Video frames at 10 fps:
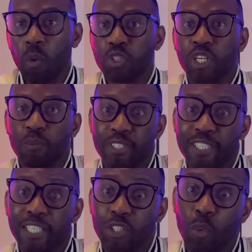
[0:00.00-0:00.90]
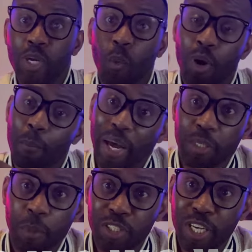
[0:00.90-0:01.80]
What's up, it's Antonio. Welcome back to
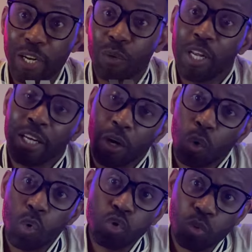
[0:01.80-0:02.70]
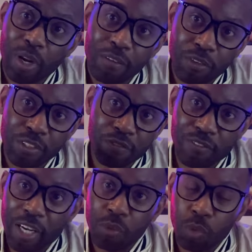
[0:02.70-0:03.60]
my channel. Now, who's ready for some
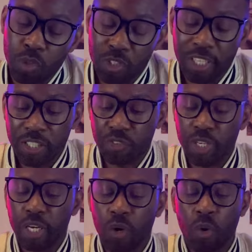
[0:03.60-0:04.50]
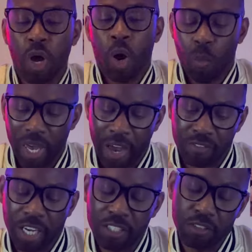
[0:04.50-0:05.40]
fighting words? In this video, we have
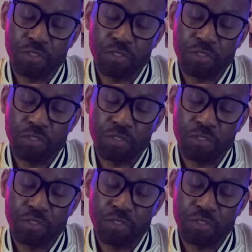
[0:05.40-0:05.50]
Tyson